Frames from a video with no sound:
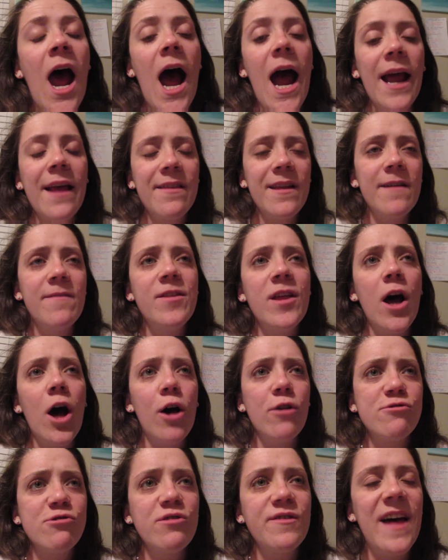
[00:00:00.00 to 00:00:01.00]
I love that
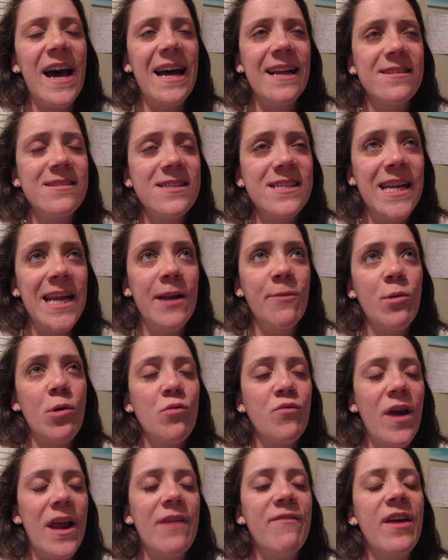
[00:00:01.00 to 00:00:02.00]
also that scene where
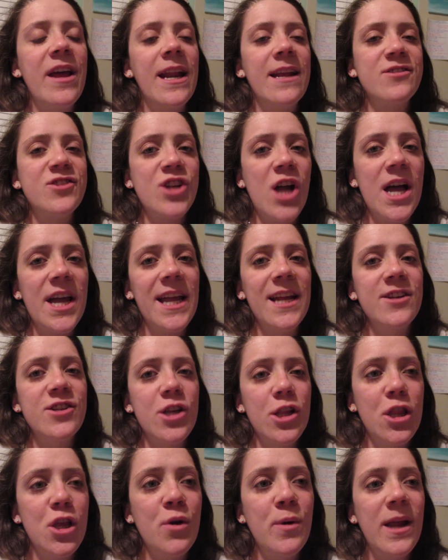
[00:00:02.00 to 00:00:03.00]
Raven is talking
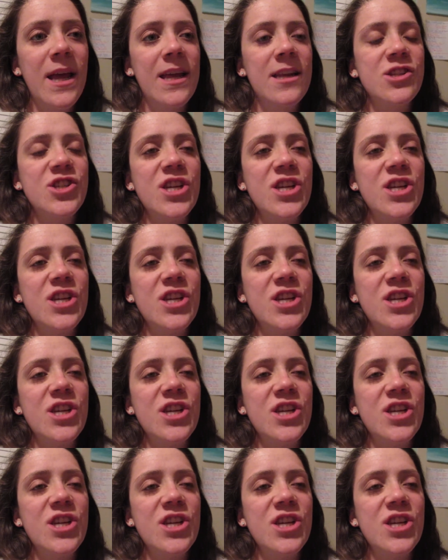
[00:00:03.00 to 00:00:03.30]
to Luna and